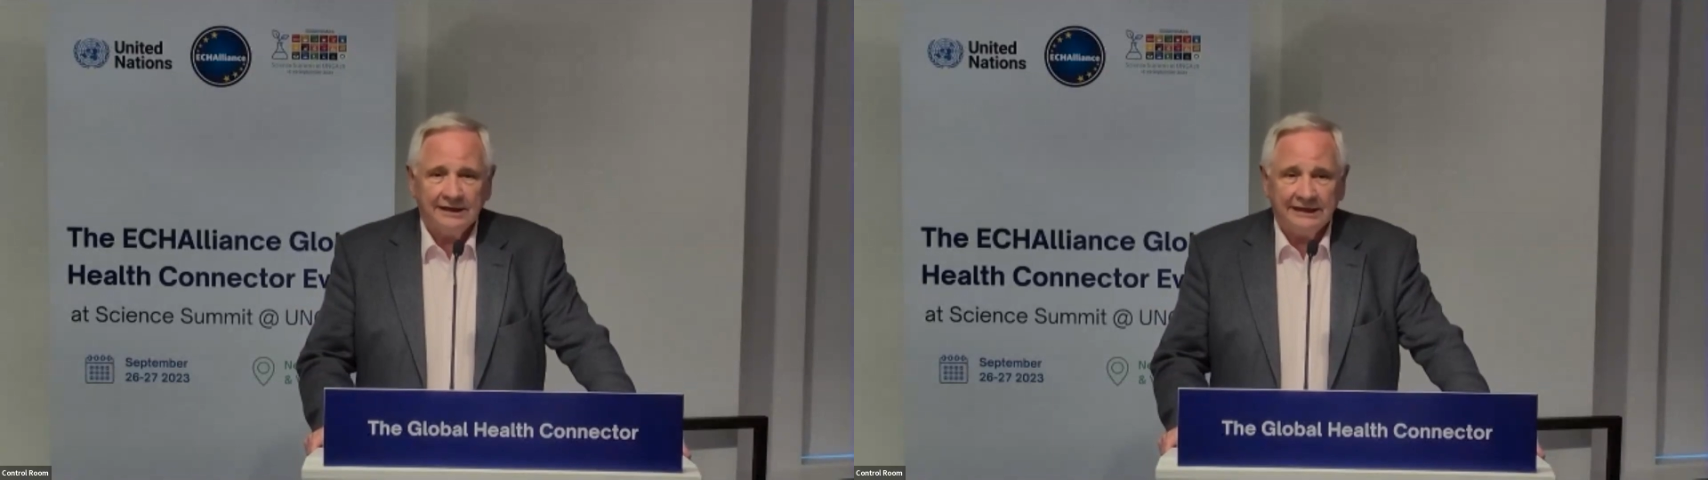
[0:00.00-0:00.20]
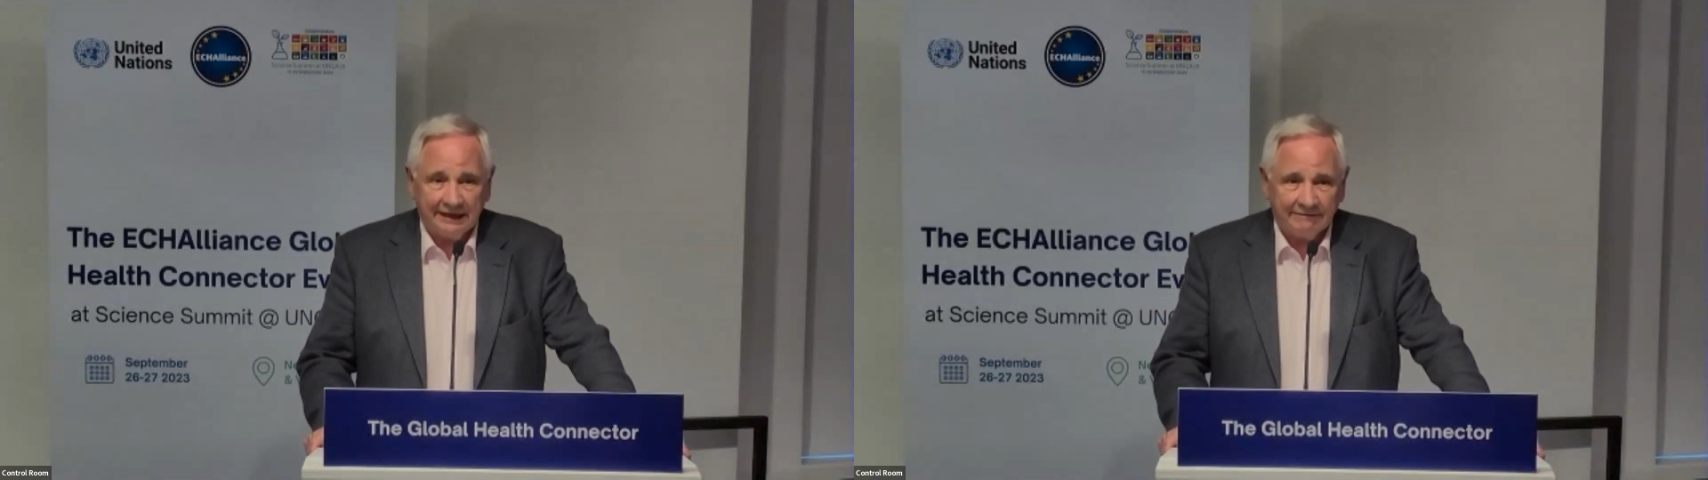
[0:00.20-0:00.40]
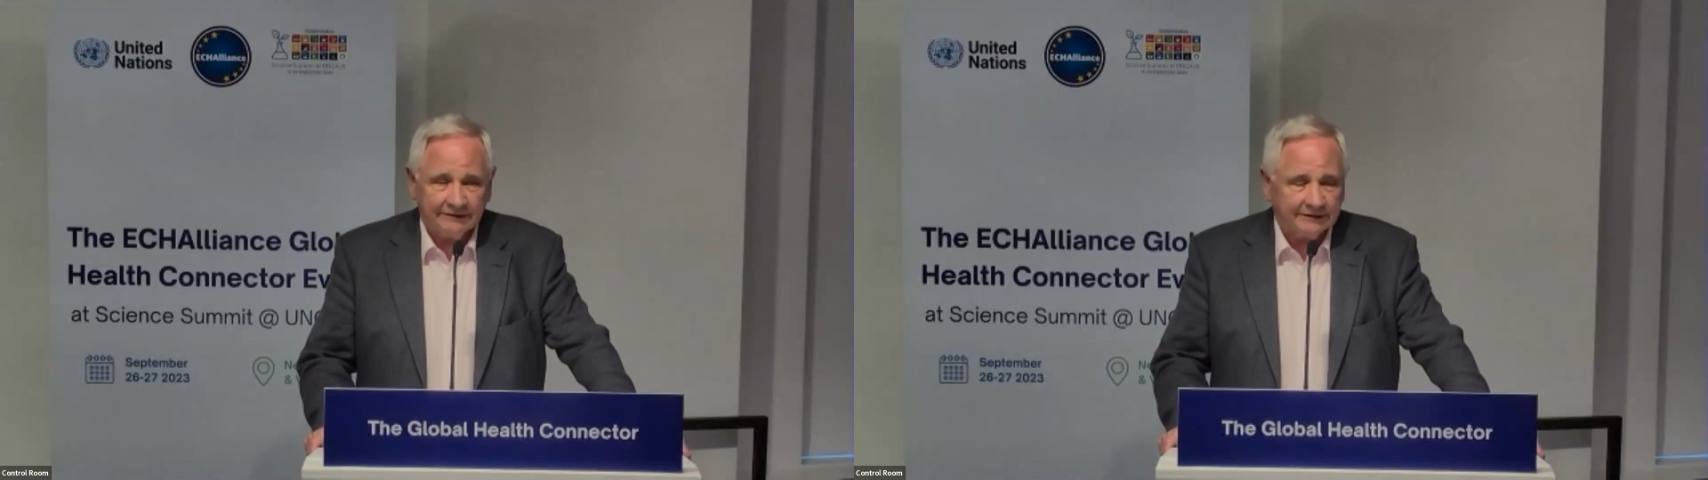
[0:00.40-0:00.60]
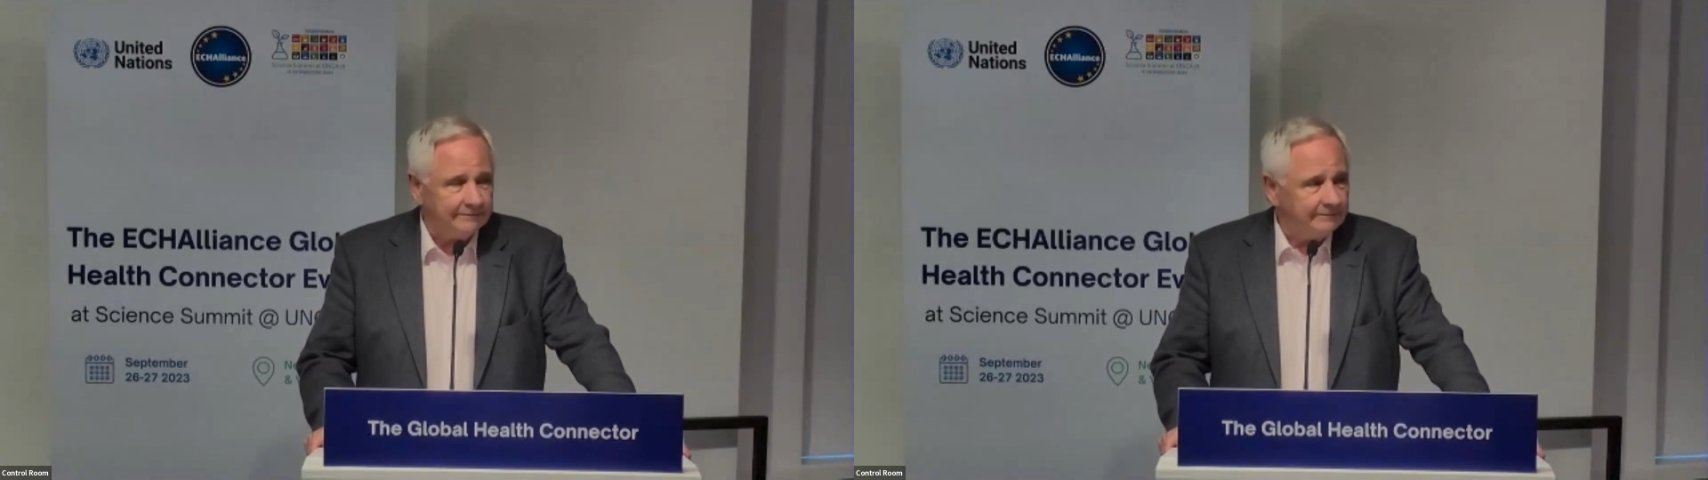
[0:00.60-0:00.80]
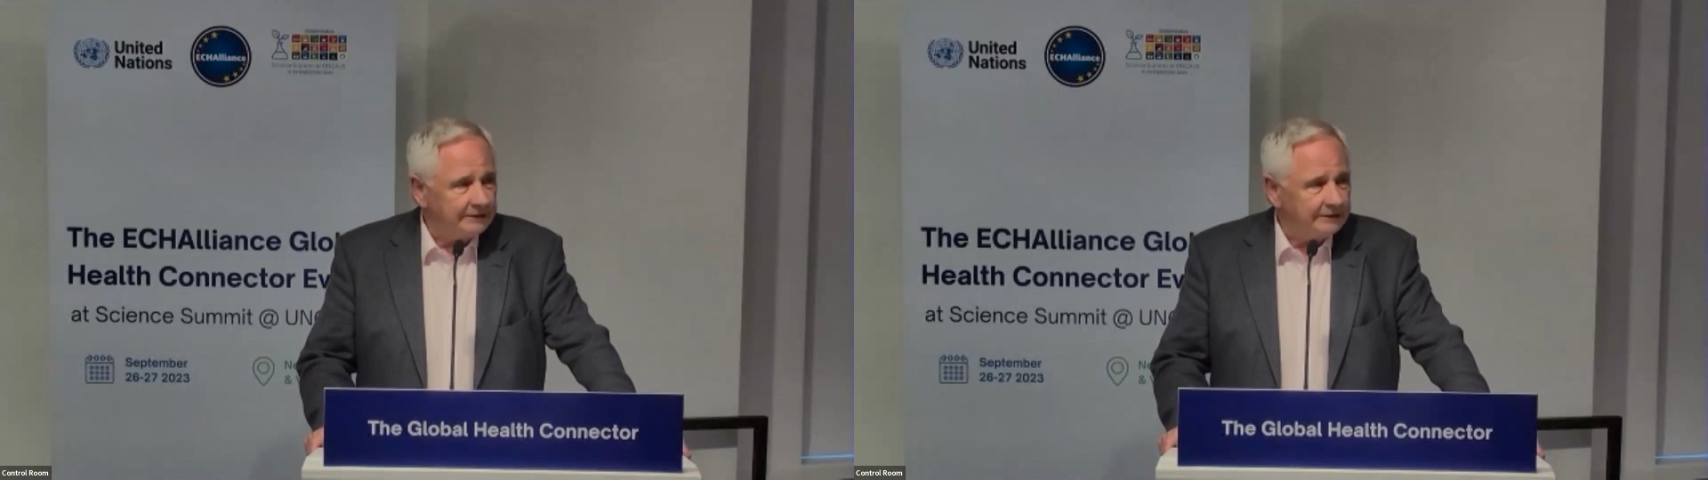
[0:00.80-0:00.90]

in Africa.